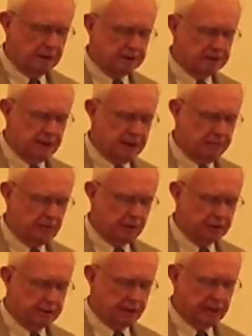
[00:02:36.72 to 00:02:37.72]
The same
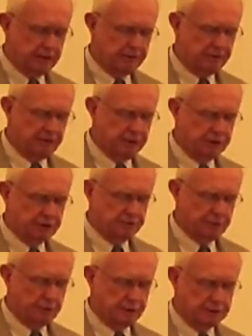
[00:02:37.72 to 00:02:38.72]
year, Dianna finished
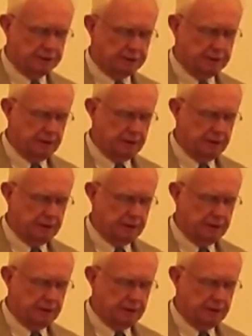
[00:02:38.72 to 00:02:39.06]
first